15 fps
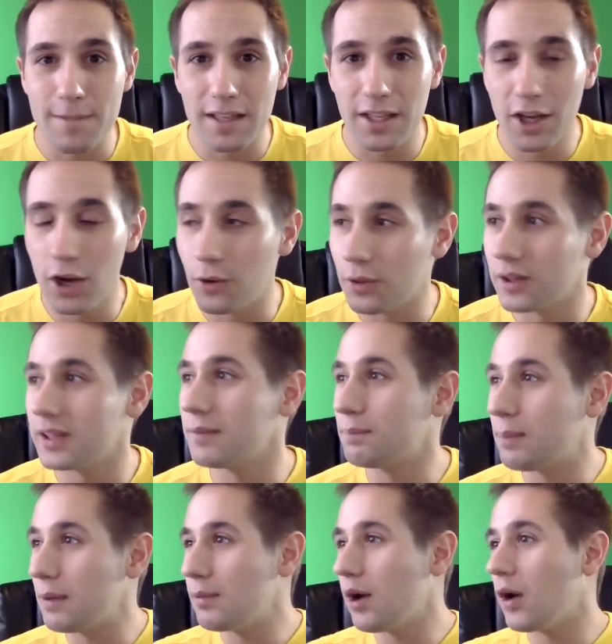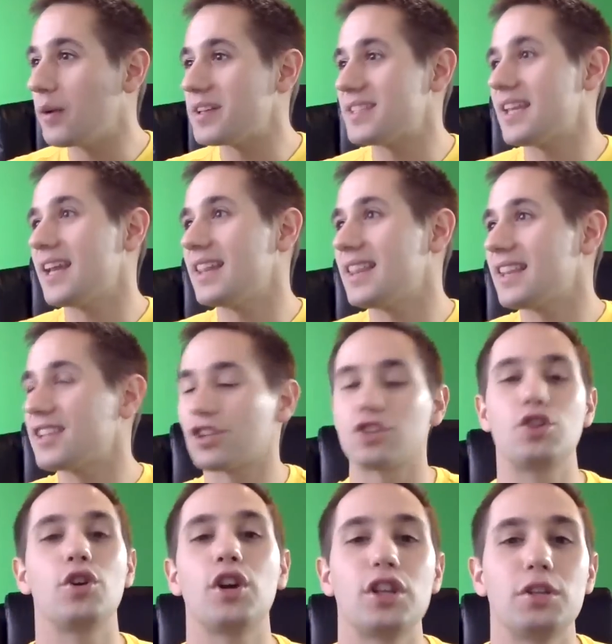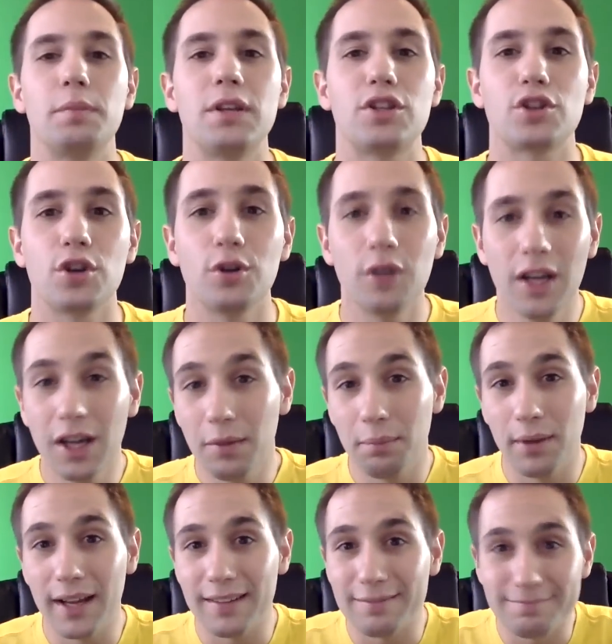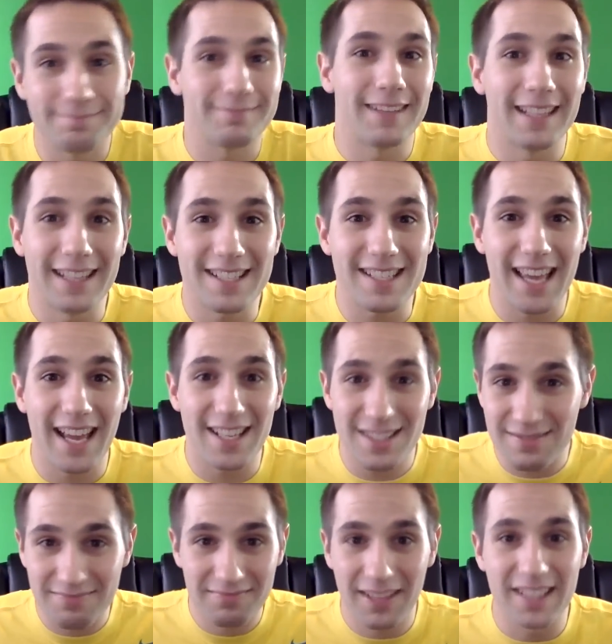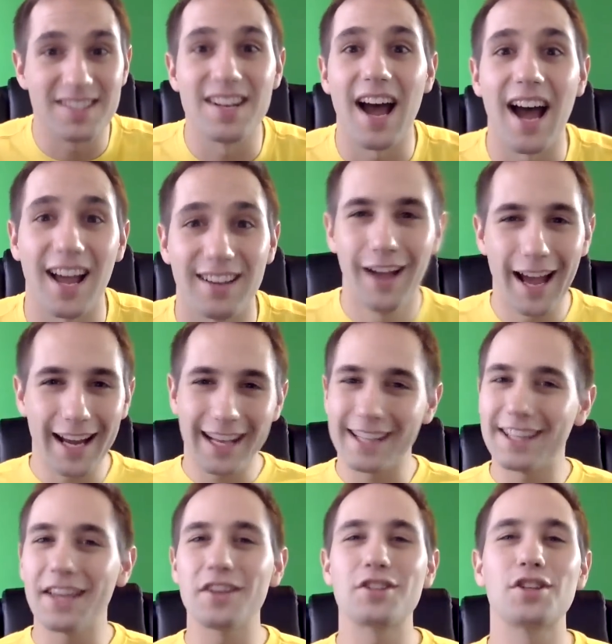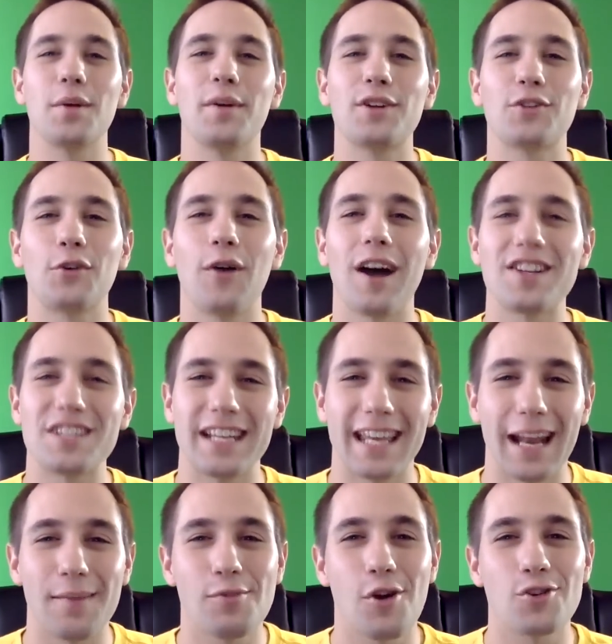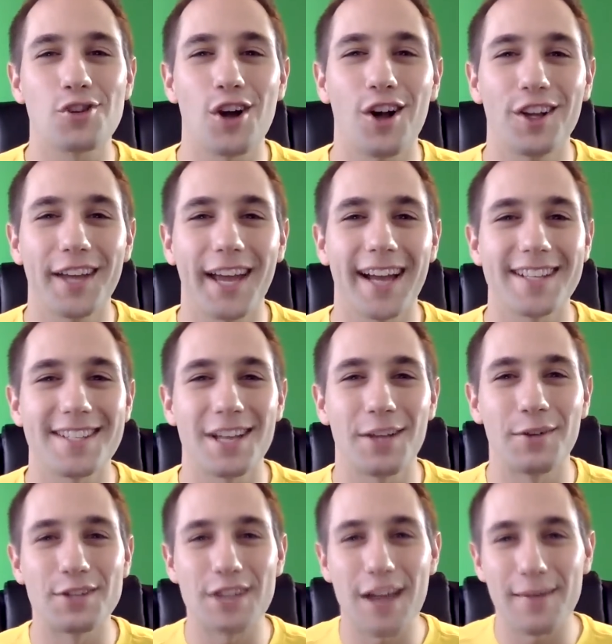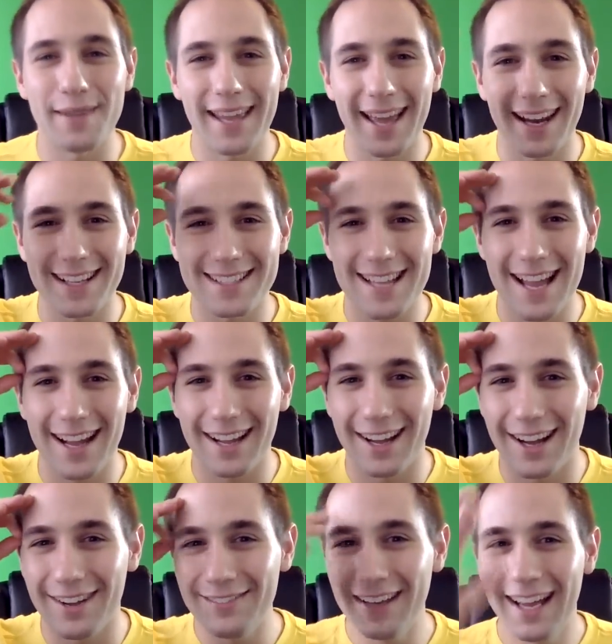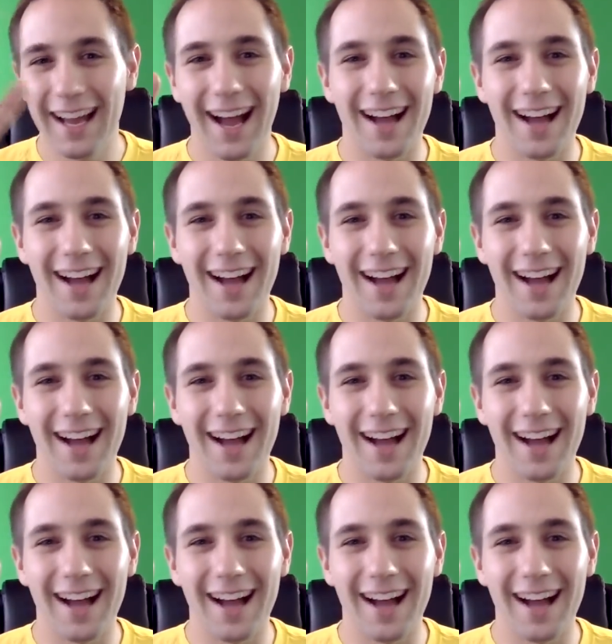You know, people always say things are too good to be true, but in this case, it's not. All right, again, thank you so much for watching. Again, I'm Coach Colin Castello with ShotMechanics.com.